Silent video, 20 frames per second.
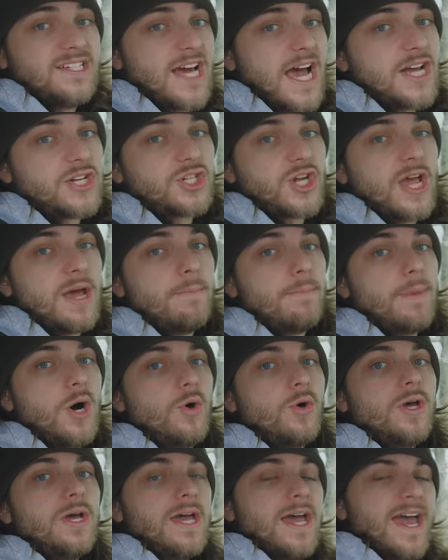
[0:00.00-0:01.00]
dash cam
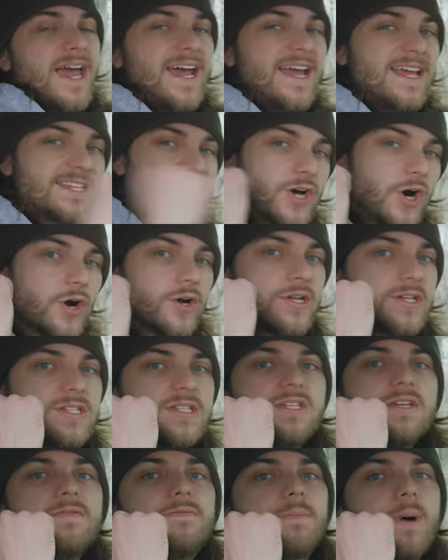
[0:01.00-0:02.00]
mode, it's hard to
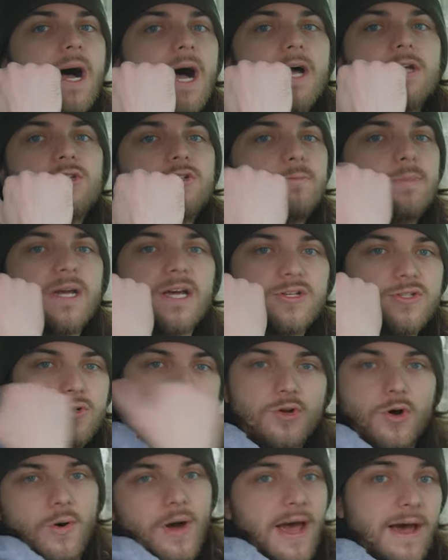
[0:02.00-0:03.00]
see behind you because you
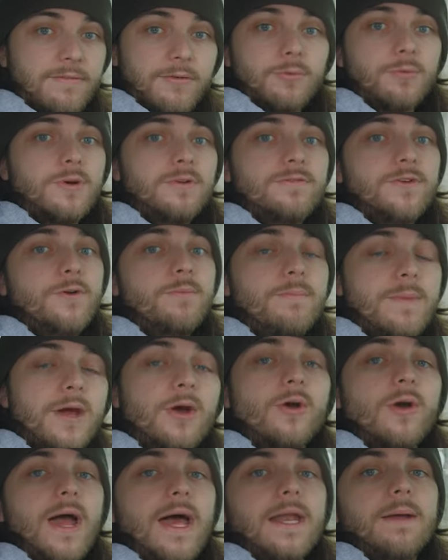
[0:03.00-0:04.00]
don't have a rear view
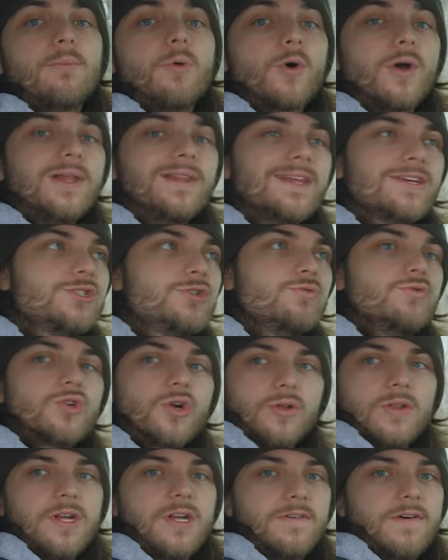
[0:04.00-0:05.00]
mirror anymore unless you
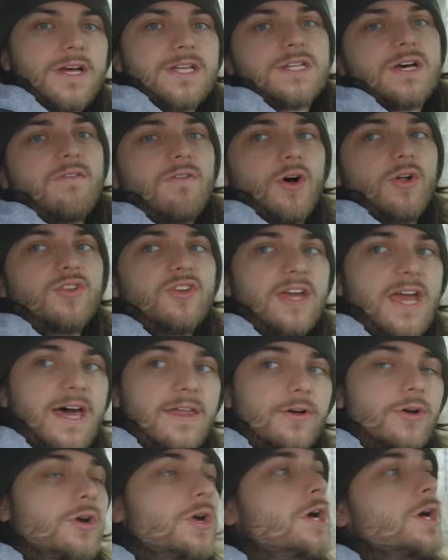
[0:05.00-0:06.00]
turn the device off
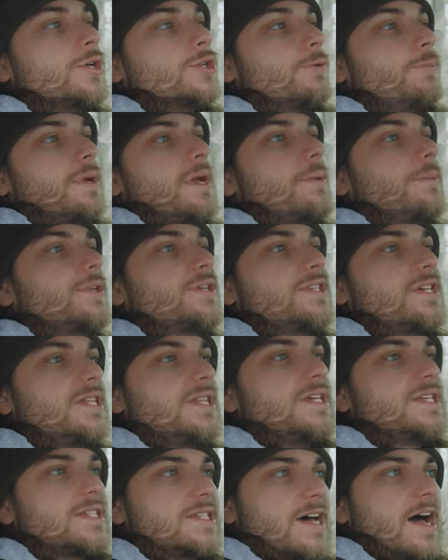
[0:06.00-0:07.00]
altogether. So being able to see
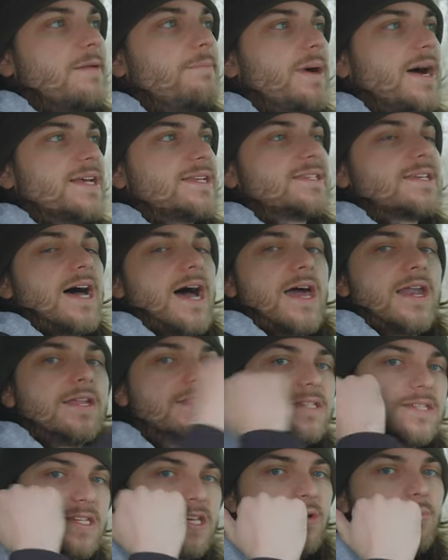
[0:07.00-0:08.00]
these side by side
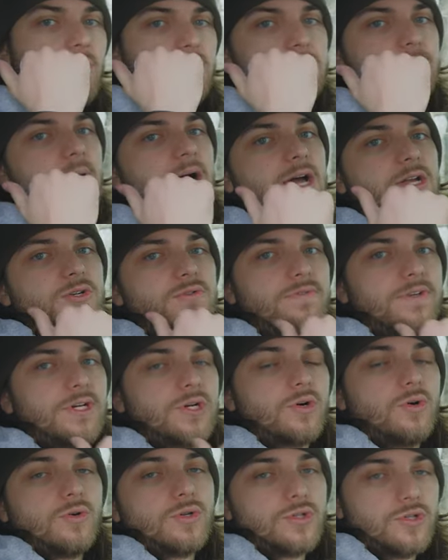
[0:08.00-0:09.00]
and see what's behind your
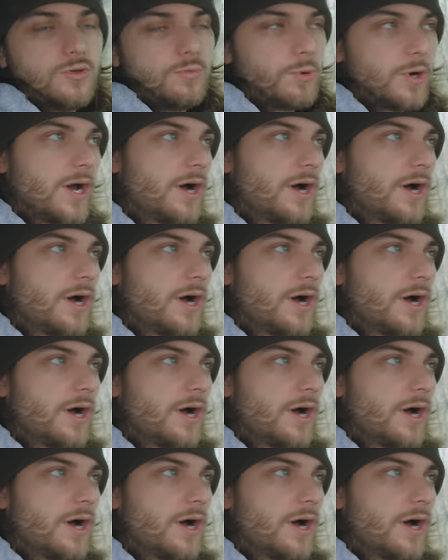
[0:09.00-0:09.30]
vehicle is super